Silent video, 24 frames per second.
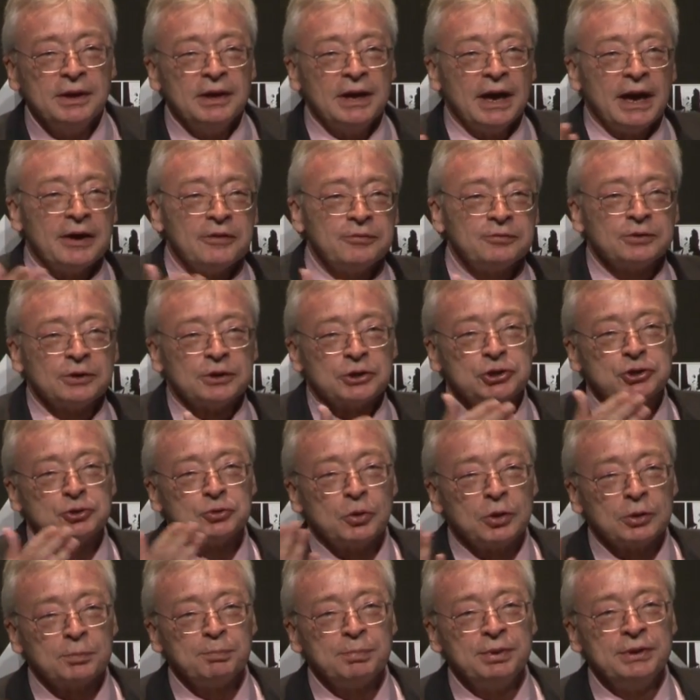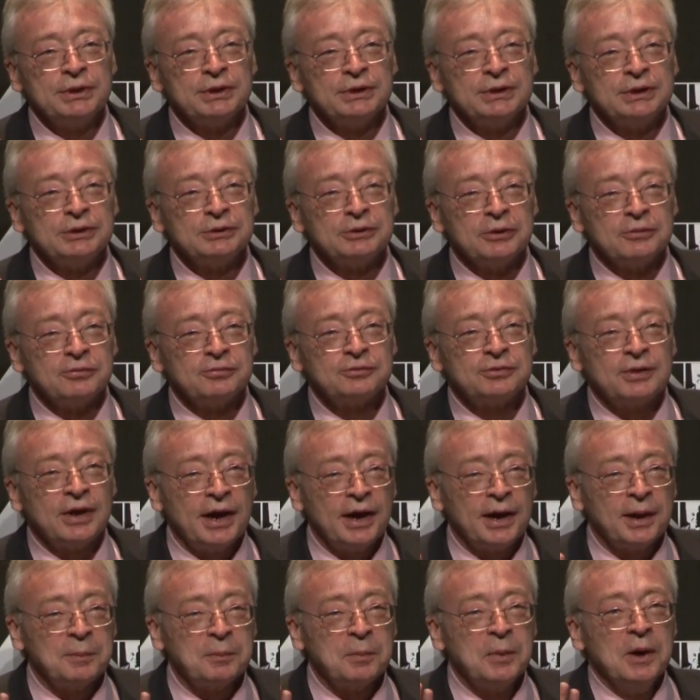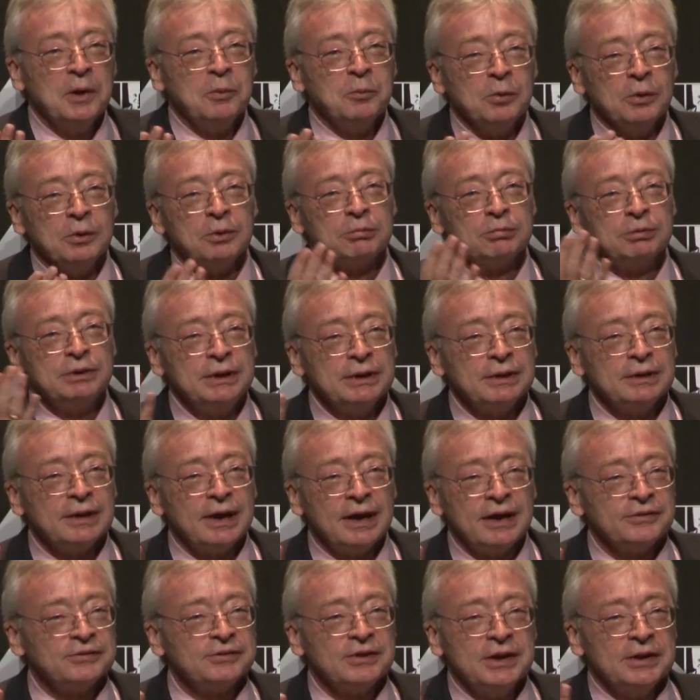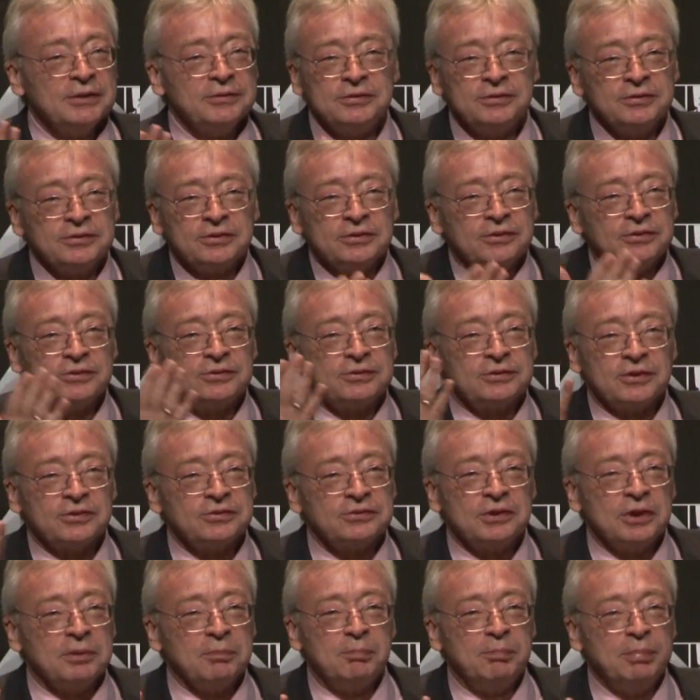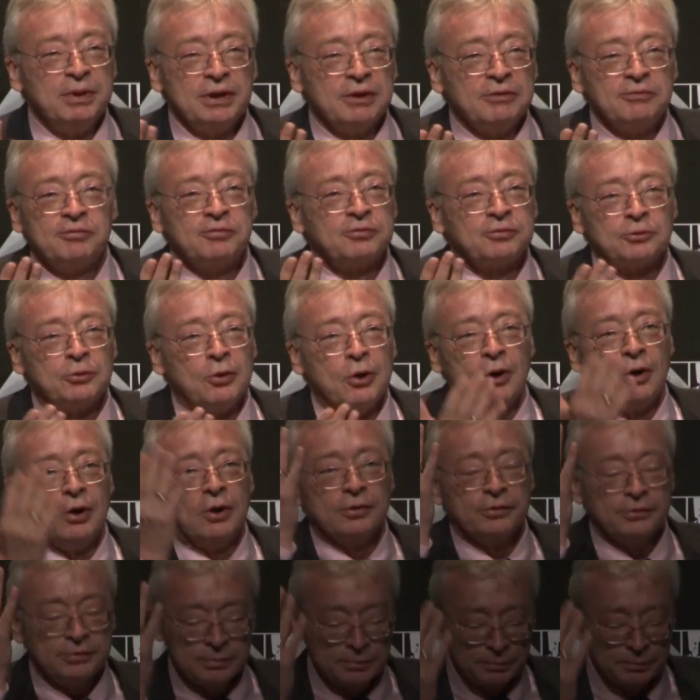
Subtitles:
after a short period of time, will realize this is just a big fraud.